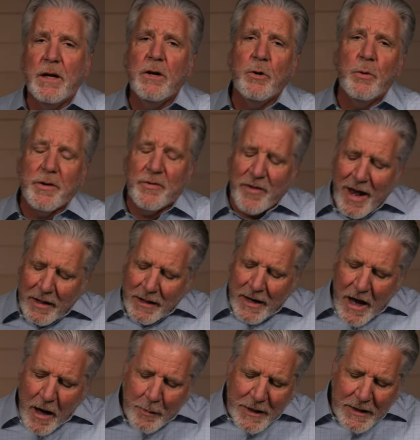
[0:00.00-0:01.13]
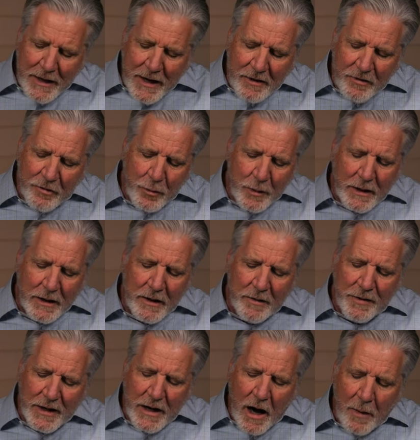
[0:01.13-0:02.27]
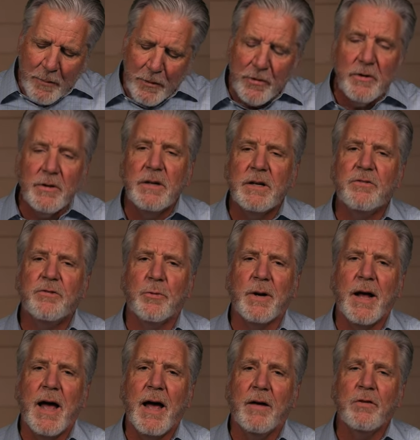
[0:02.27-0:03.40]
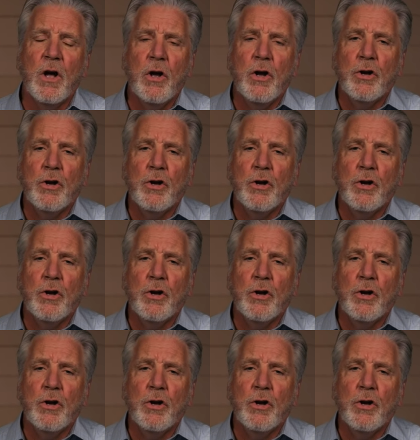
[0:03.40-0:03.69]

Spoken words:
He knew exactly how many days you would live and the opportunities you would have.